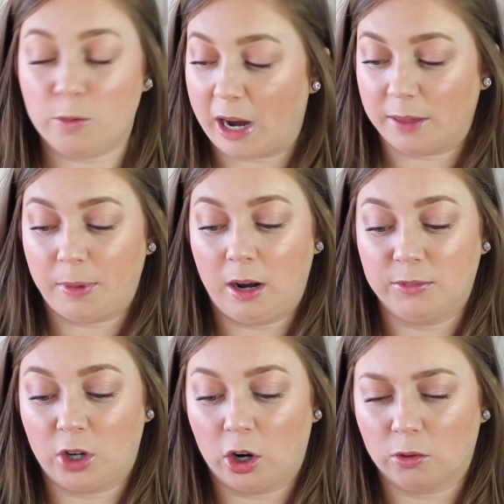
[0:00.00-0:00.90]
two bath
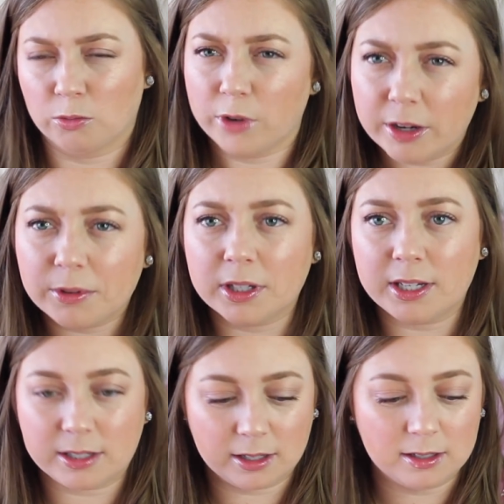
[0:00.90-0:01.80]
bombs are
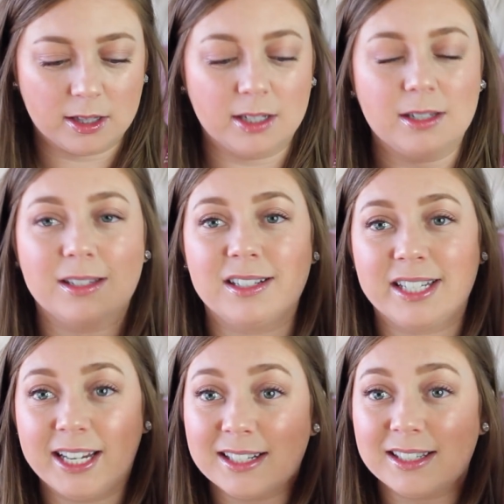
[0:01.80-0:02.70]
re-releases. This is
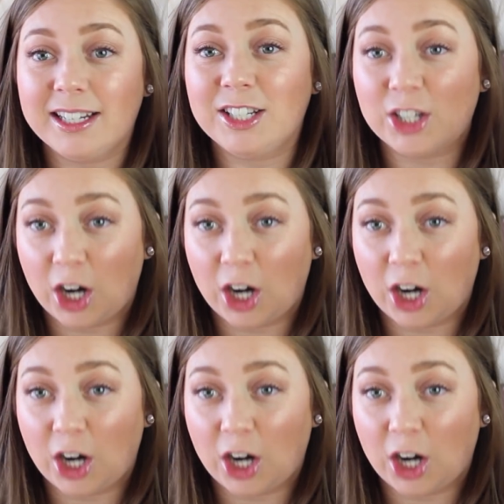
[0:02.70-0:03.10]
Titsy